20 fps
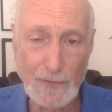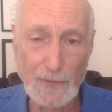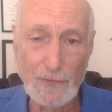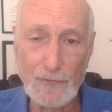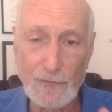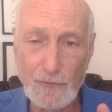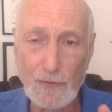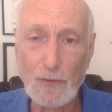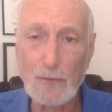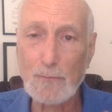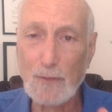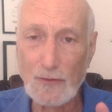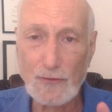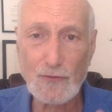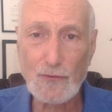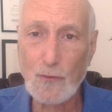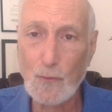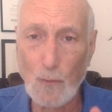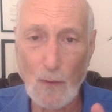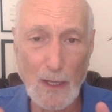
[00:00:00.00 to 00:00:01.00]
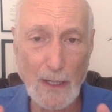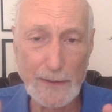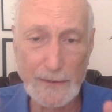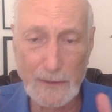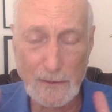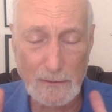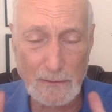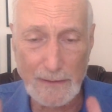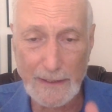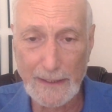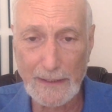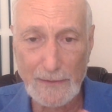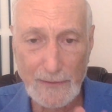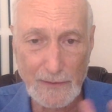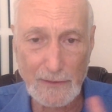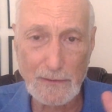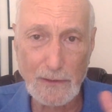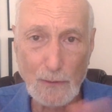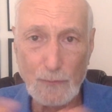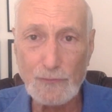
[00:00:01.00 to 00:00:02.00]
There's so much guano
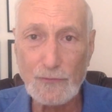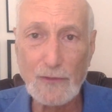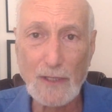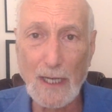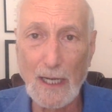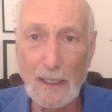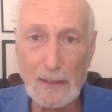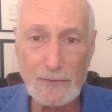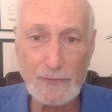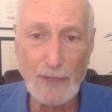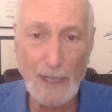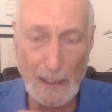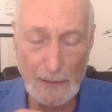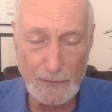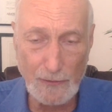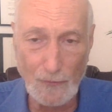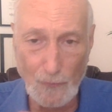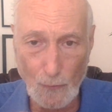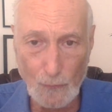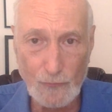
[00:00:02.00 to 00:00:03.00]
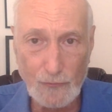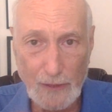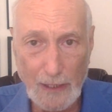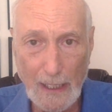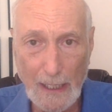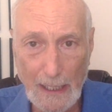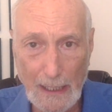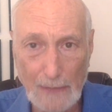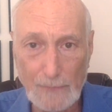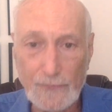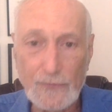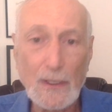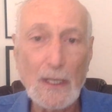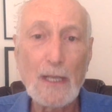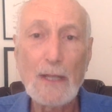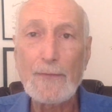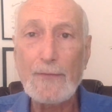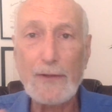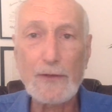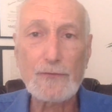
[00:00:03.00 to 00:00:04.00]
and close contact in those caves
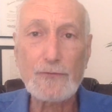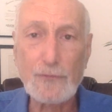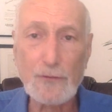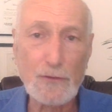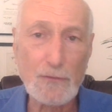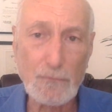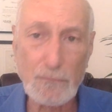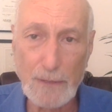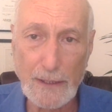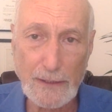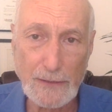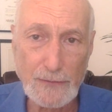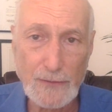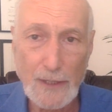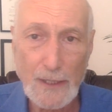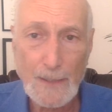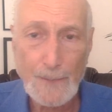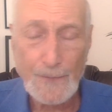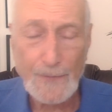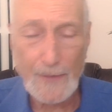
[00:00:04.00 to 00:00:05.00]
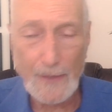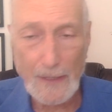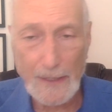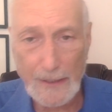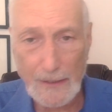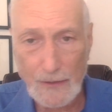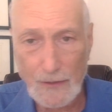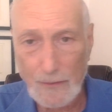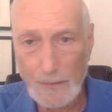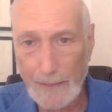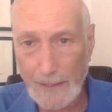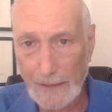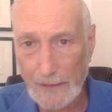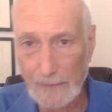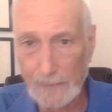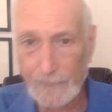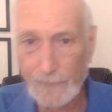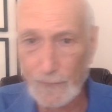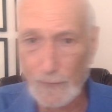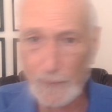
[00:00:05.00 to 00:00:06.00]
that it's a great uh,
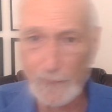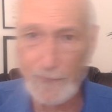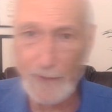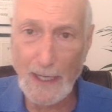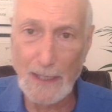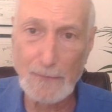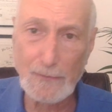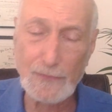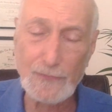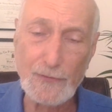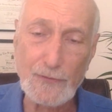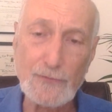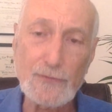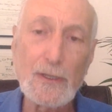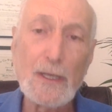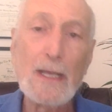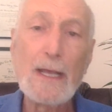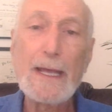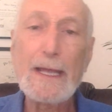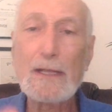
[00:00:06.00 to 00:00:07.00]
incubator for viruses.